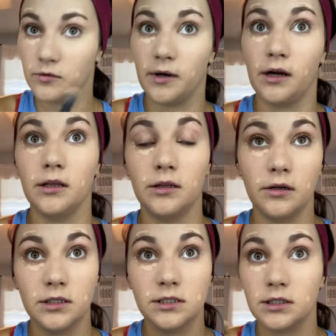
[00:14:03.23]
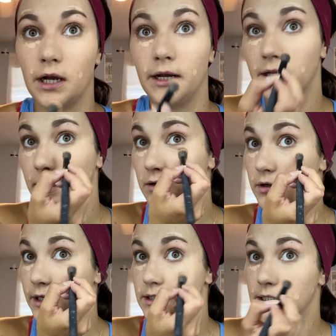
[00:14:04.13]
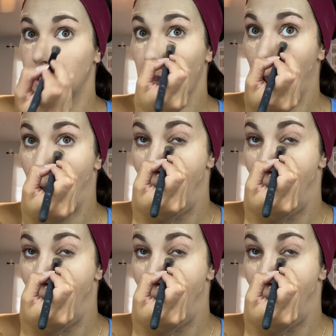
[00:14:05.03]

to where it looks kind of like crazy.